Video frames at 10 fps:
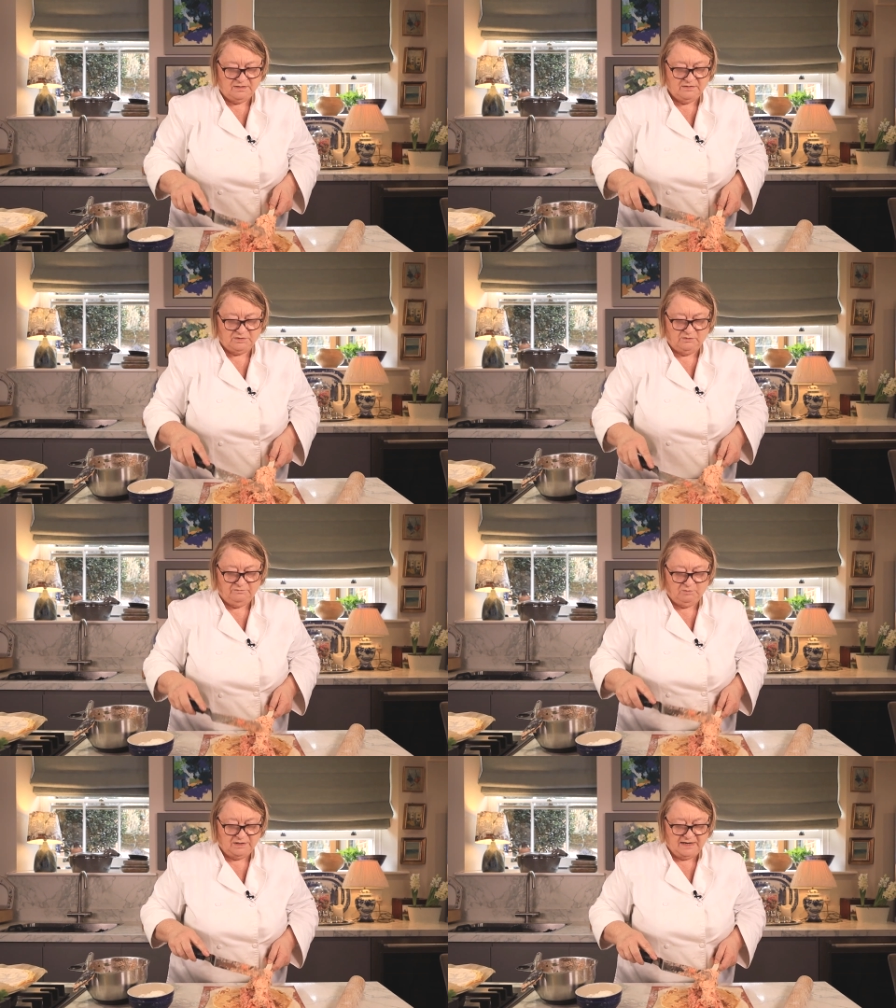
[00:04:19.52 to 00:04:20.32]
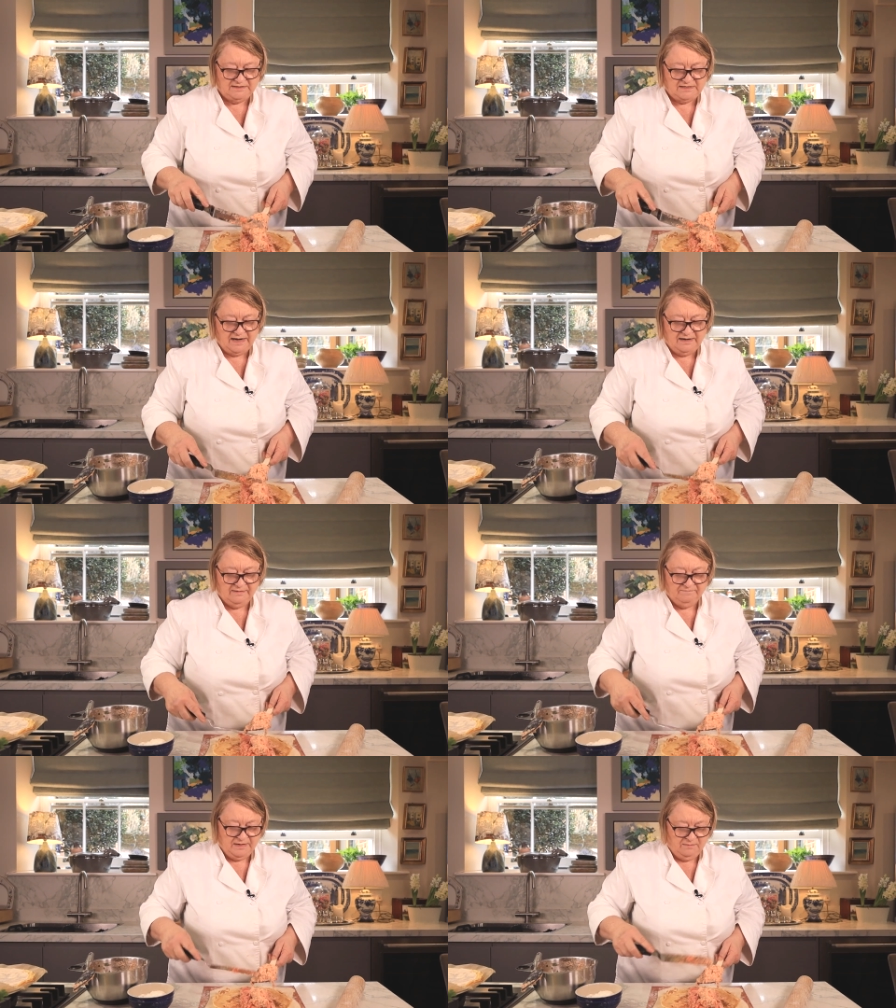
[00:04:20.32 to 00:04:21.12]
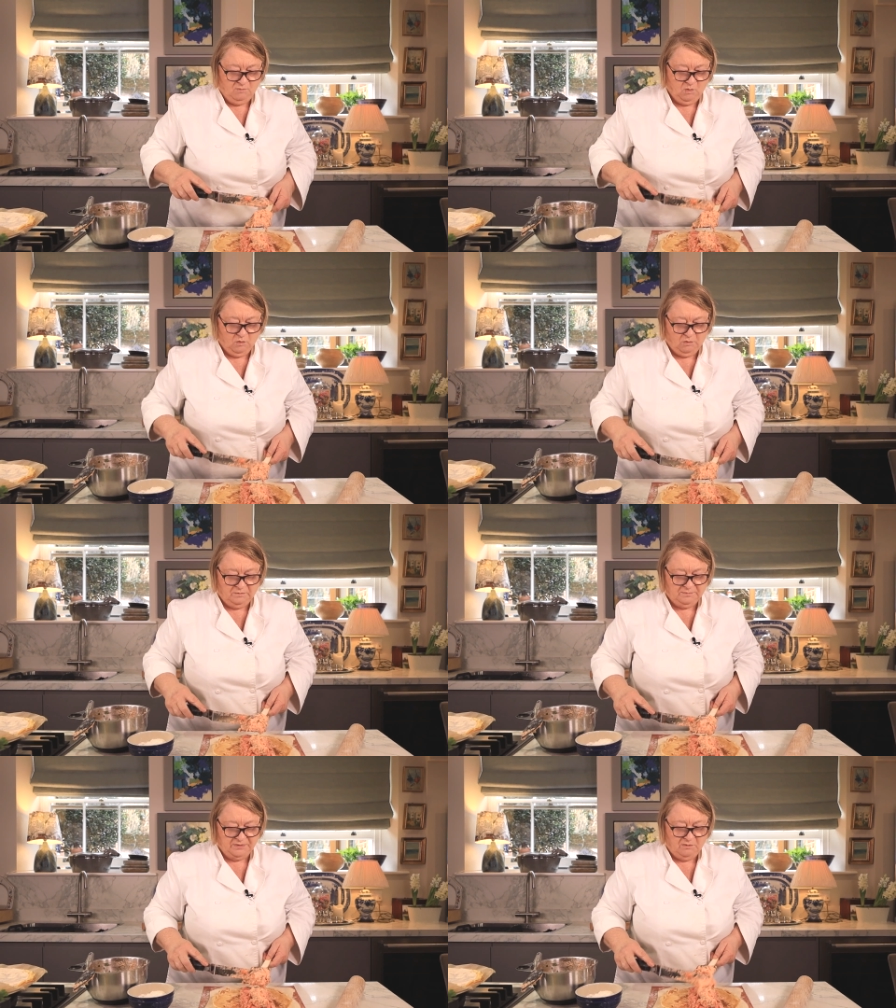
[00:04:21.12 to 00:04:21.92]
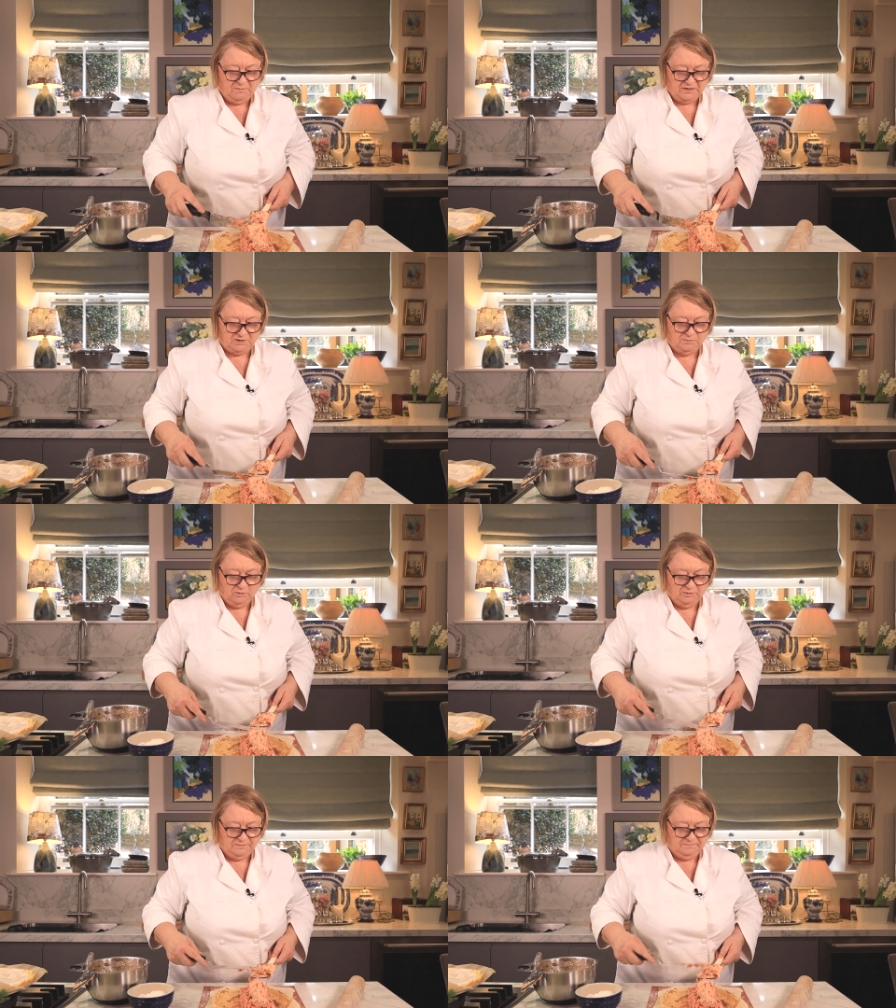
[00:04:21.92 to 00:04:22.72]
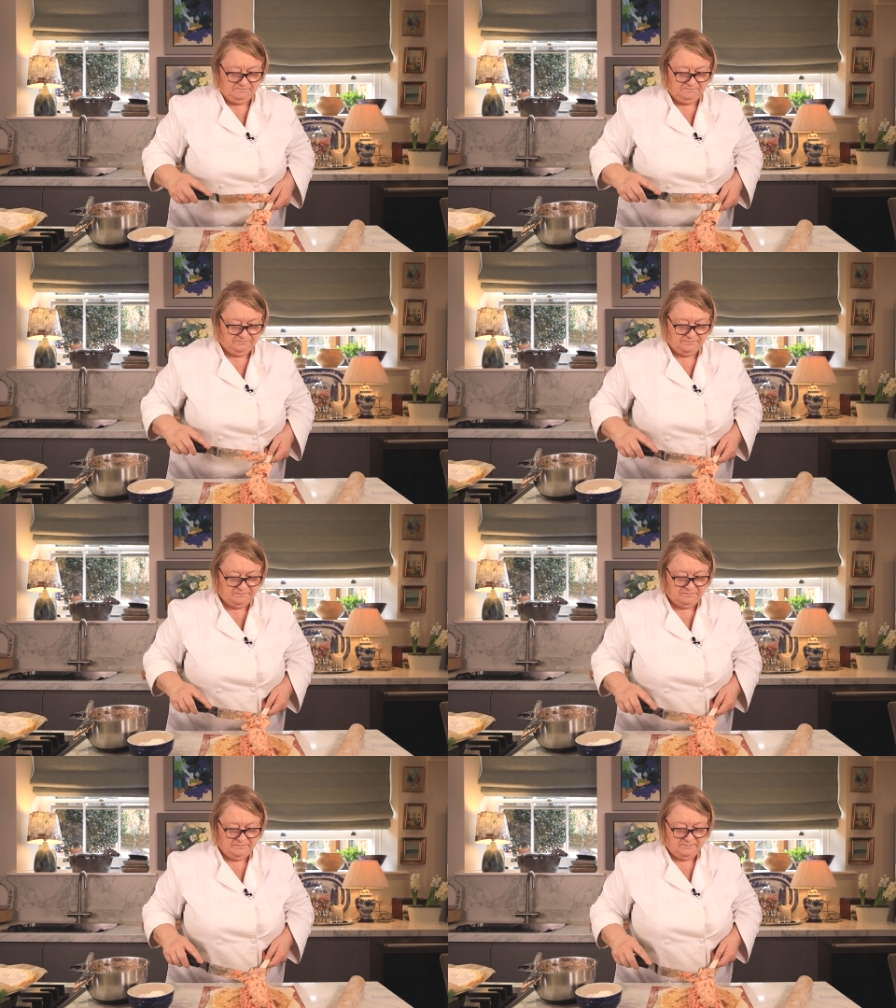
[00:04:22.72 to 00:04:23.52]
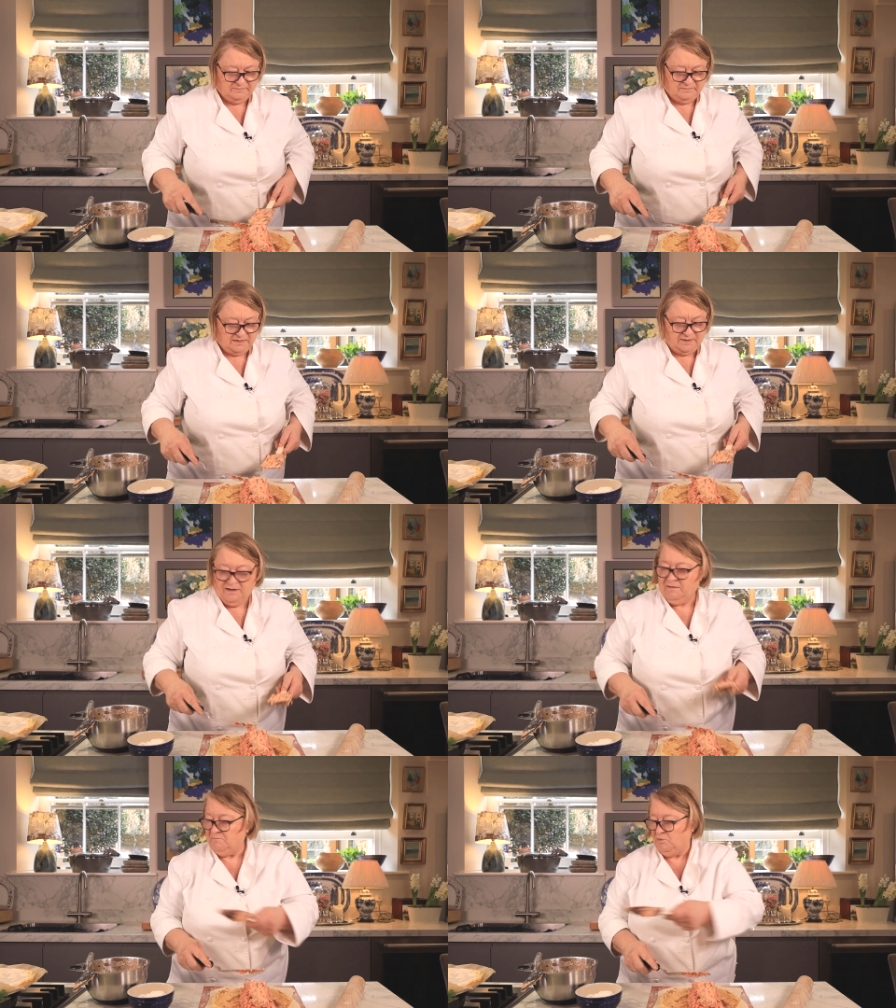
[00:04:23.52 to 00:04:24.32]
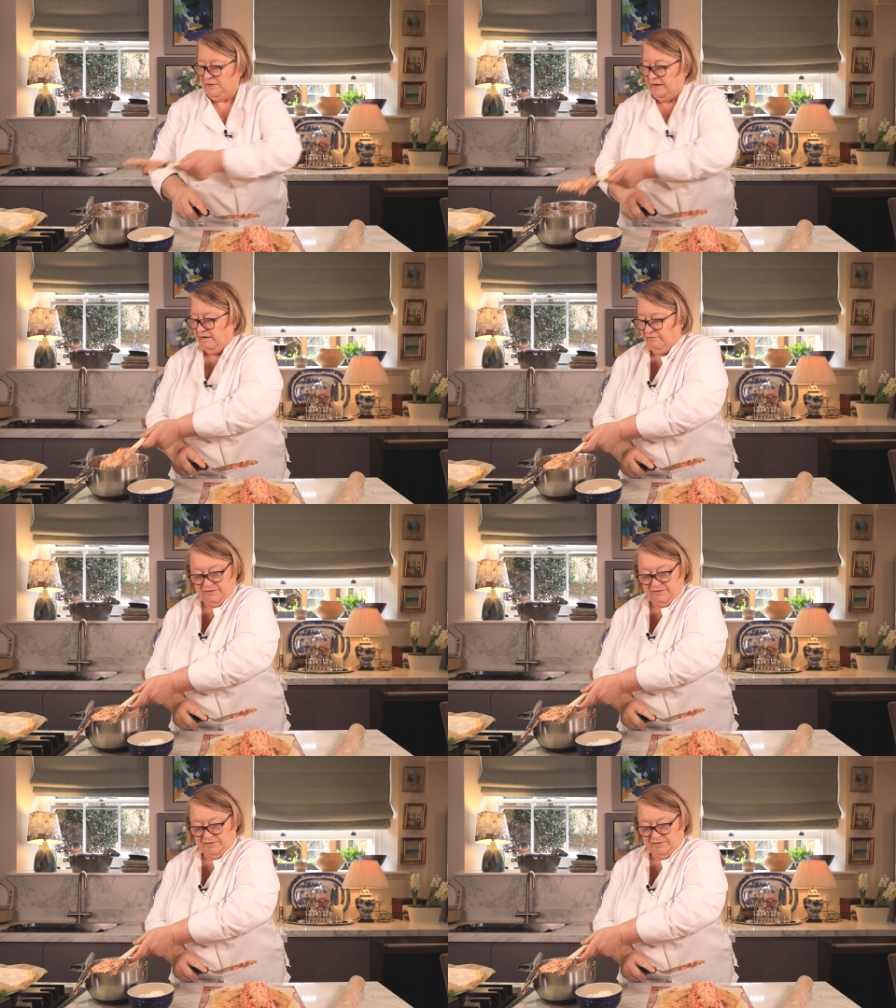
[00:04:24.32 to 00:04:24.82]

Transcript: sort of what I say more, but not much more. There we are, more than enough.